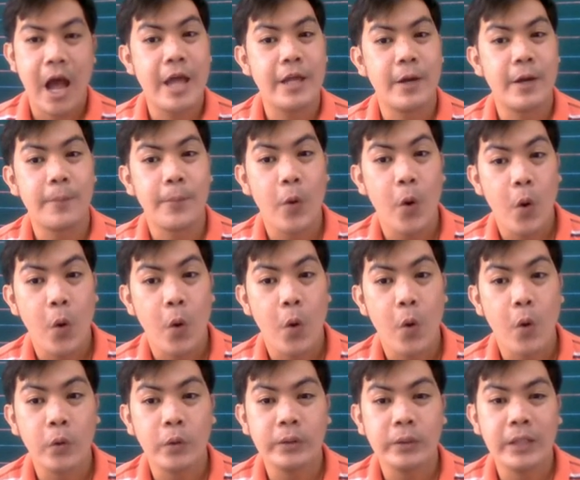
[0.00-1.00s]
I
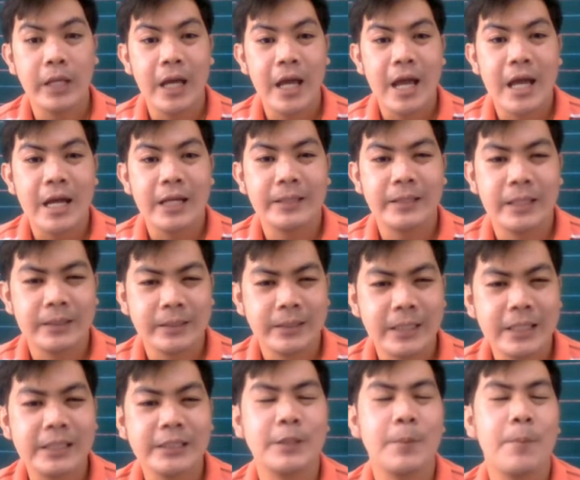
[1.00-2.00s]
uphold that
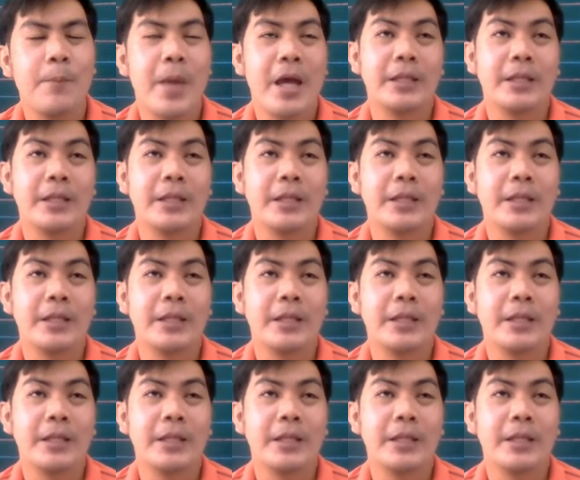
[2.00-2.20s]
this